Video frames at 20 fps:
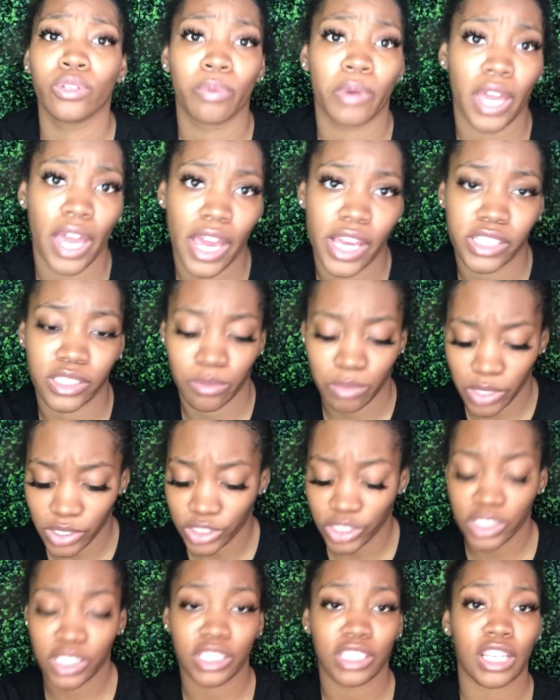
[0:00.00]
pageant, bitch.
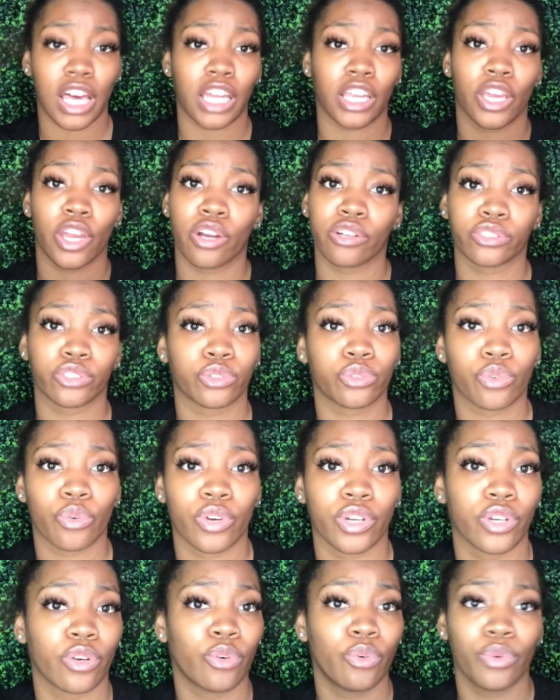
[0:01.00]
This is not a hair
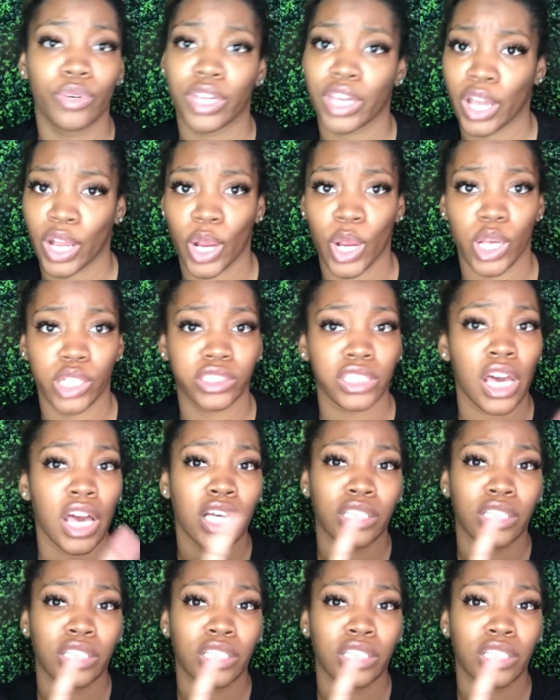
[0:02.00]
tutorial. Who cares?